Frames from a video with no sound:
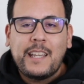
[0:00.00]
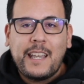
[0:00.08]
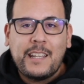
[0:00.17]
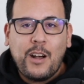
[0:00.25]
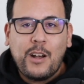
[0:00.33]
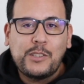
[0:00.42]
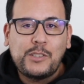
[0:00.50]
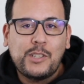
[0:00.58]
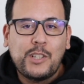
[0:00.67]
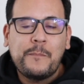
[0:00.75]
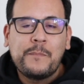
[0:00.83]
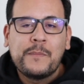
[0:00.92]
And
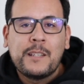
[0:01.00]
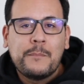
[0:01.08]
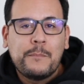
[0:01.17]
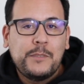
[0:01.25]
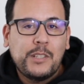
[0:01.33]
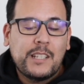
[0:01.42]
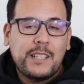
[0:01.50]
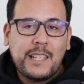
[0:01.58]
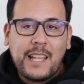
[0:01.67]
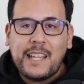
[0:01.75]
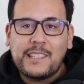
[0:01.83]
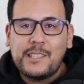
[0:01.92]
also, you can
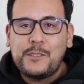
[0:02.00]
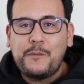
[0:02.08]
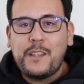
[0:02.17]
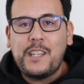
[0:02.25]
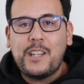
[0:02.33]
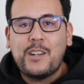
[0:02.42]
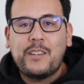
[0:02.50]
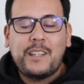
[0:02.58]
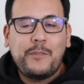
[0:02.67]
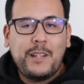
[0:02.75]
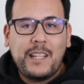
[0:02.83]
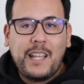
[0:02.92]
like this video.
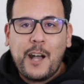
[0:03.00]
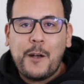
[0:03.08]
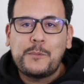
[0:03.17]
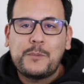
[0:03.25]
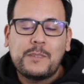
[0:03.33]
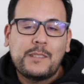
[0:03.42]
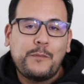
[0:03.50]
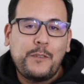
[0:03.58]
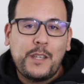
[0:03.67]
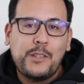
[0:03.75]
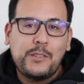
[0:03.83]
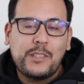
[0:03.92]
It really helps the
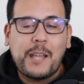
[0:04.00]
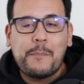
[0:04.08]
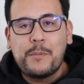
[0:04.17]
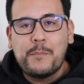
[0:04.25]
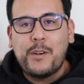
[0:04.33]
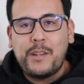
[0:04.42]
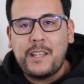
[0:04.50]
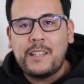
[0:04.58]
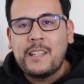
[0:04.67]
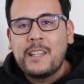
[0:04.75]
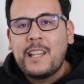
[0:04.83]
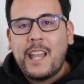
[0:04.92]
video to get promoted
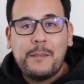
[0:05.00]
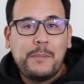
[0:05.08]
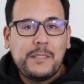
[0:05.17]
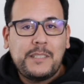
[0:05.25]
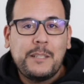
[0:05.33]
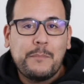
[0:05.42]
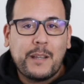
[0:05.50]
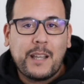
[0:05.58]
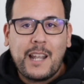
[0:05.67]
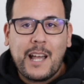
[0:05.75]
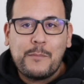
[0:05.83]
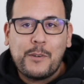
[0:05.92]
and be seen by a
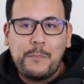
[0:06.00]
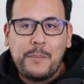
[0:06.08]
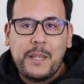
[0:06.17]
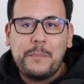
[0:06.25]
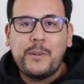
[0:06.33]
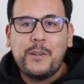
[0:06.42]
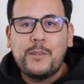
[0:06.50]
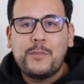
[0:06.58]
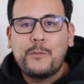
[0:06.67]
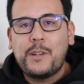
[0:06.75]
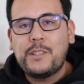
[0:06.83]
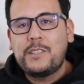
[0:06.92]
lot more
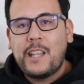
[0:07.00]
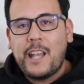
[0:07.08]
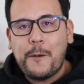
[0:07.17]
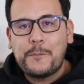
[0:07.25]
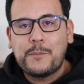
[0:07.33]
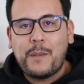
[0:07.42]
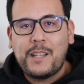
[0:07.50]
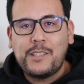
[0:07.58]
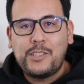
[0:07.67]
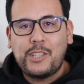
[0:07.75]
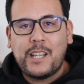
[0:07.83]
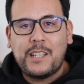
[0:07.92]
people, which helps my
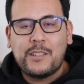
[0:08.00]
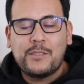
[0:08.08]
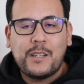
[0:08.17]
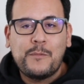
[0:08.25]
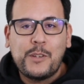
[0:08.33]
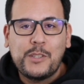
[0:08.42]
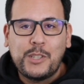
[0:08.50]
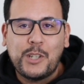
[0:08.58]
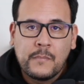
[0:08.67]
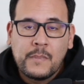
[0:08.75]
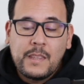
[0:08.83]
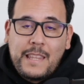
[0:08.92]
channel in
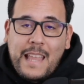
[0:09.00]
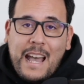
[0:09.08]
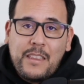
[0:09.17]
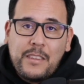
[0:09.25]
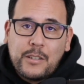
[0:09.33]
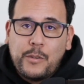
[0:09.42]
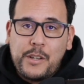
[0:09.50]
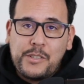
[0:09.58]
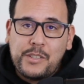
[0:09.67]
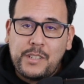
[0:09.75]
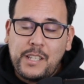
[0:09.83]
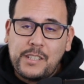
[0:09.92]
return. Now the
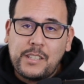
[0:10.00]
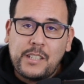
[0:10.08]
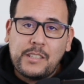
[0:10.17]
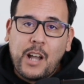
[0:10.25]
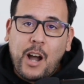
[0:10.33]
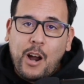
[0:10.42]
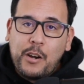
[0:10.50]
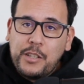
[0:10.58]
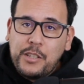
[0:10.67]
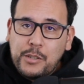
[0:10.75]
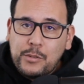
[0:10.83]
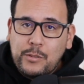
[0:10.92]
question is are
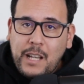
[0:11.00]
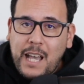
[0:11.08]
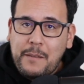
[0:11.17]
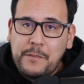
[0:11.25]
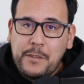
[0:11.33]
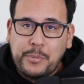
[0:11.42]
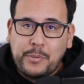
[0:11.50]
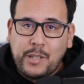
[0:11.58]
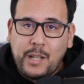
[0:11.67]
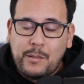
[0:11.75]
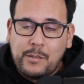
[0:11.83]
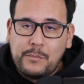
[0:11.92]
you having the
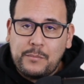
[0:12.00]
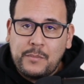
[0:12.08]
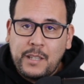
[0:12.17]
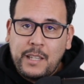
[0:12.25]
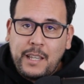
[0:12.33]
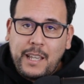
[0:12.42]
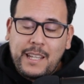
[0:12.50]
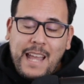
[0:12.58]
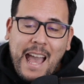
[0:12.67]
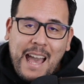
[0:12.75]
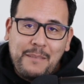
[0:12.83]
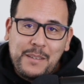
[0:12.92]
problem? And I
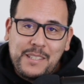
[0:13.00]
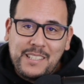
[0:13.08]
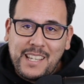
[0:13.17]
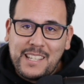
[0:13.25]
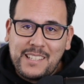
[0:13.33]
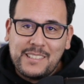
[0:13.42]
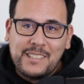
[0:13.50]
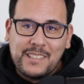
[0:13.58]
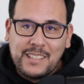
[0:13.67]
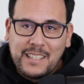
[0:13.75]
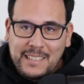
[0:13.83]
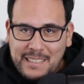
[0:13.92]
haven't yet
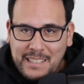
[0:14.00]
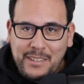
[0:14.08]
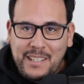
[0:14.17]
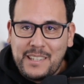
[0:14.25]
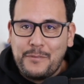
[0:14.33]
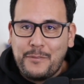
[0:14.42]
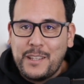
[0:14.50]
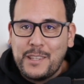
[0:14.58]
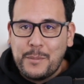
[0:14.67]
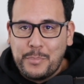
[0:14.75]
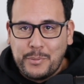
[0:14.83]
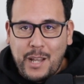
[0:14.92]
clearly
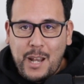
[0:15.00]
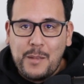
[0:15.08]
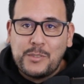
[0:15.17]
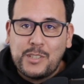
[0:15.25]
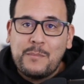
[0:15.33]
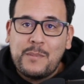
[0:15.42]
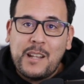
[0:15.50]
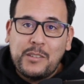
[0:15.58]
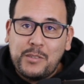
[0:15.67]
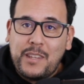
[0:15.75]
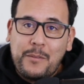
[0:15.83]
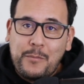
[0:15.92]
defined the problem, so I'm going to
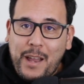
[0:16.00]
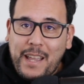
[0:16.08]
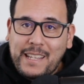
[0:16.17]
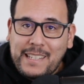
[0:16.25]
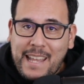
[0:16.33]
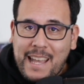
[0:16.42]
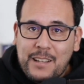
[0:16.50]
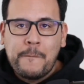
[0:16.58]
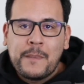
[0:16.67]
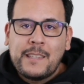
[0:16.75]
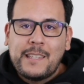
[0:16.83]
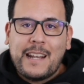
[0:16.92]
do that right
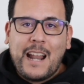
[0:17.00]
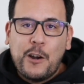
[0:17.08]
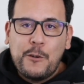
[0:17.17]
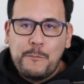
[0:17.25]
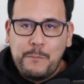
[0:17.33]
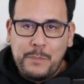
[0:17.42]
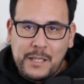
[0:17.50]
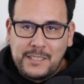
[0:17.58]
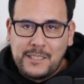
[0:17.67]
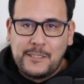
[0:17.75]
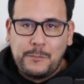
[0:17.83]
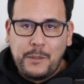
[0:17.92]
now, that our
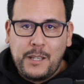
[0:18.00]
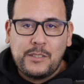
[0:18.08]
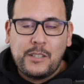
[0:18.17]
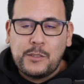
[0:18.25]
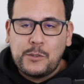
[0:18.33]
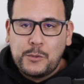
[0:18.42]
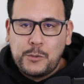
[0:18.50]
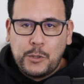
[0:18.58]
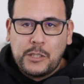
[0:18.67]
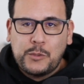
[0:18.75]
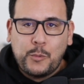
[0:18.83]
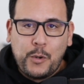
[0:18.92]
business page is
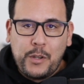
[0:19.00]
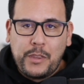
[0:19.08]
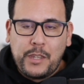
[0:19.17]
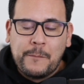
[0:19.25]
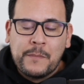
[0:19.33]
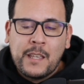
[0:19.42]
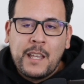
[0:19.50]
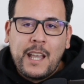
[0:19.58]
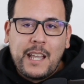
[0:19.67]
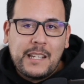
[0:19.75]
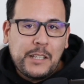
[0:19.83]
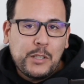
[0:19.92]
trustworthy.
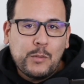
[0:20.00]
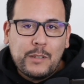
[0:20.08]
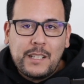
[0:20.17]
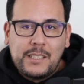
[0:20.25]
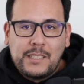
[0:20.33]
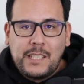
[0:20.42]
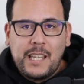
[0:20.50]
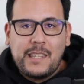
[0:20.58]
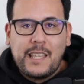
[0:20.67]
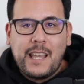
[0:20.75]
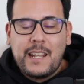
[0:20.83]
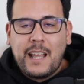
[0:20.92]
And I do want to say
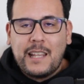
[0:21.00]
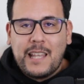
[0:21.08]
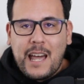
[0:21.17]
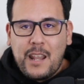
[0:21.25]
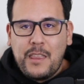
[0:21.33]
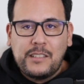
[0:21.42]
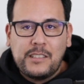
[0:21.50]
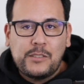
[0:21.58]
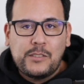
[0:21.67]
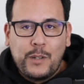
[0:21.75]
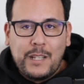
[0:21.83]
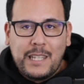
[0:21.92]
that a lot of this
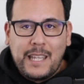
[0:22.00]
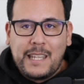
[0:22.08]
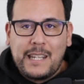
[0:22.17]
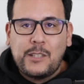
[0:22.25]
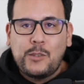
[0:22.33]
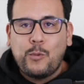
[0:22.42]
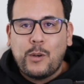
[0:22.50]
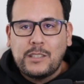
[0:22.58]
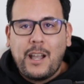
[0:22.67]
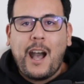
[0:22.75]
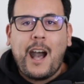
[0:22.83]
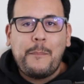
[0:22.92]
is related to a
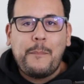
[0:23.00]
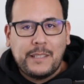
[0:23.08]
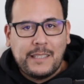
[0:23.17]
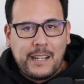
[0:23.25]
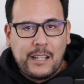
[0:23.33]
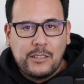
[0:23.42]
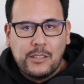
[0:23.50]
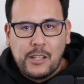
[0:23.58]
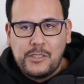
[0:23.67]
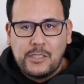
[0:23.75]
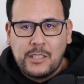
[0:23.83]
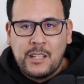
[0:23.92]
topic that I
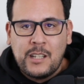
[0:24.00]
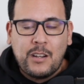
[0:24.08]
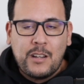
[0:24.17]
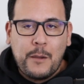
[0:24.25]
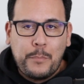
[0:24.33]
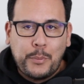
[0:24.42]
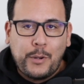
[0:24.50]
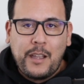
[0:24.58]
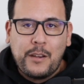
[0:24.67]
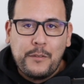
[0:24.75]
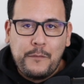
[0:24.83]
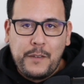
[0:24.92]
touched on a
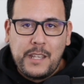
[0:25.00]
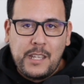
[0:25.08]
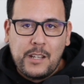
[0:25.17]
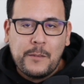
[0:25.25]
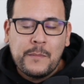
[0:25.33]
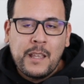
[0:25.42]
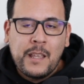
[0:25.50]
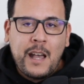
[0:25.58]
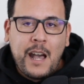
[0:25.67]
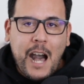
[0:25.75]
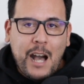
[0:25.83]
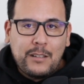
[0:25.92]
prior video.
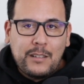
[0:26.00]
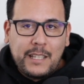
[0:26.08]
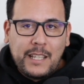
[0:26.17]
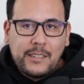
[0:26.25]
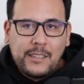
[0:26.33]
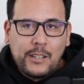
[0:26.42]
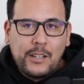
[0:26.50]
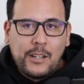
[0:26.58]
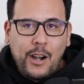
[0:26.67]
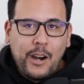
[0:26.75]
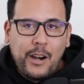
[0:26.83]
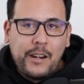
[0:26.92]
I'll link the
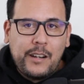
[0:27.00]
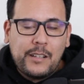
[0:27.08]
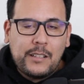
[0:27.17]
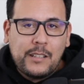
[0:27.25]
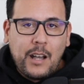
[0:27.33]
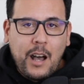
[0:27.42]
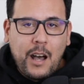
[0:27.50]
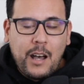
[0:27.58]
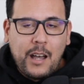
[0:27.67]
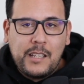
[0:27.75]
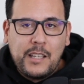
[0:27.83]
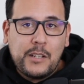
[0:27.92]
card
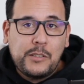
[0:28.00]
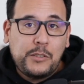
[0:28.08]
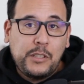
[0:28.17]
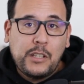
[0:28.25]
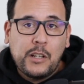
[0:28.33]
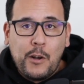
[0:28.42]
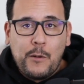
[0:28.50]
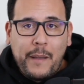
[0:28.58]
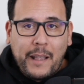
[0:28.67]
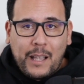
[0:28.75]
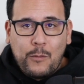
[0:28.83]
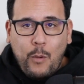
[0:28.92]
on here so you can go
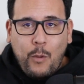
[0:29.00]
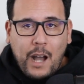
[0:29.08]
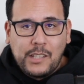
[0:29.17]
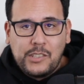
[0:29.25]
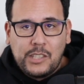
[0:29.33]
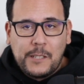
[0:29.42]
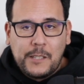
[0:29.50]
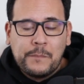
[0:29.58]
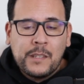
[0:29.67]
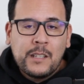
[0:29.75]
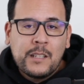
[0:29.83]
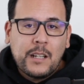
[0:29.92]
back and watch it
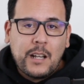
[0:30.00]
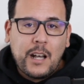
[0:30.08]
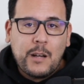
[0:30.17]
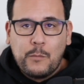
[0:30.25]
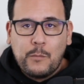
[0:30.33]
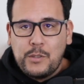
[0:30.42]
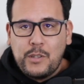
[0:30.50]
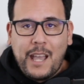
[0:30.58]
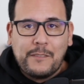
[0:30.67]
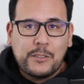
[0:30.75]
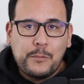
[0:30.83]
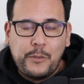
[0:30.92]
when you
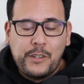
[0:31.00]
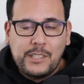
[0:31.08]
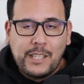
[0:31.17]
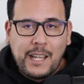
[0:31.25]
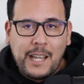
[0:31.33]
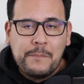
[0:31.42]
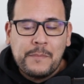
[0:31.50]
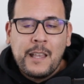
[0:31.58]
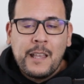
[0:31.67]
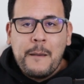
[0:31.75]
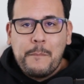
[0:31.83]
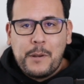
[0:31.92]
have some free time.
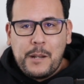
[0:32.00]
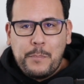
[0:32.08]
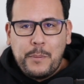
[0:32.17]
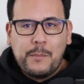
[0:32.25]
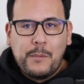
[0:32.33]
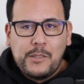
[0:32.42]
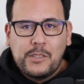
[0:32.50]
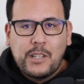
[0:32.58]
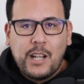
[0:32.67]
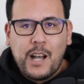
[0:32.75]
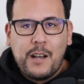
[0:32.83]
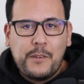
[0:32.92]
But it pretty much
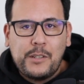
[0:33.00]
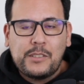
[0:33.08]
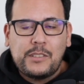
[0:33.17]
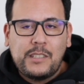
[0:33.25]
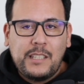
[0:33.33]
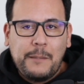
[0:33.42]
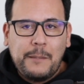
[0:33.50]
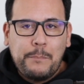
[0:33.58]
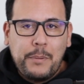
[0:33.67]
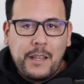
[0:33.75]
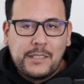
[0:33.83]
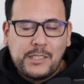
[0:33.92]
covers the
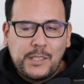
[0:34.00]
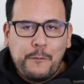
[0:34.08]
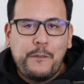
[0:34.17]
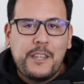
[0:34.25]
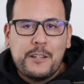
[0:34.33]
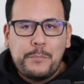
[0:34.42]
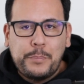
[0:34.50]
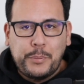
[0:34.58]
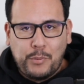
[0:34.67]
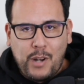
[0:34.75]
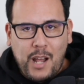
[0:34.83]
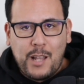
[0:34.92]
severe
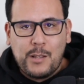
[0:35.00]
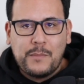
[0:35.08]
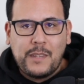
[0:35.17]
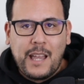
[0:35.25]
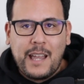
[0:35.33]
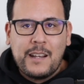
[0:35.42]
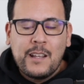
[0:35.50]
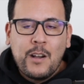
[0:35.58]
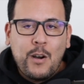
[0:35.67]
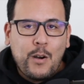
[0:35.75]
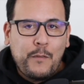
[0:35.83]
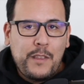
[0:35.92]
problem that
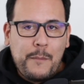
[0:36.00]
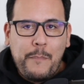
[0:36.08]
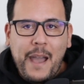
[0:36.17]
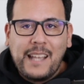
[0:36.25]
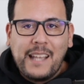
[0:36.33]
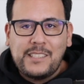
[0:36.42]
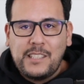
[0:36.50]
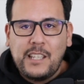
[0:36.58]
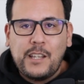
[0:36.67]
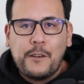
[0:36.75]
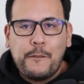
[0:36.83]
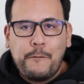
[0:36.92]
over the past
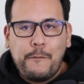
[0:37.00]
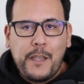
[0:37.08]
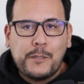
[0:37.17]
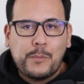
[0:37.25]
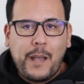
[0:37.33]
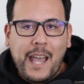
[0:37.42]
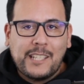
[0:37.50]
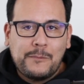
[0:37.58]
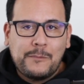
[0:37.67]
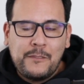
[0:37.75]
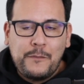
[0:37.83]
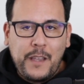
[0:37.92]
year Facebook has
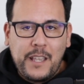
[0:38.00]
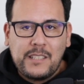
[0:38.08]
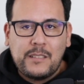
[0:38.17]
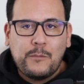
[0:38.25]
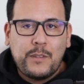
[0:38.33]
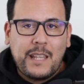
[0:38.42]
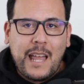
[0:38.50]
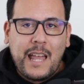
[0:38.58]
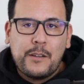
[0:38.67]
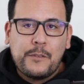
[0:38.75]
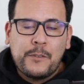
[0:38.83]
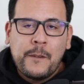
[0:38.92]
been facing with a lot of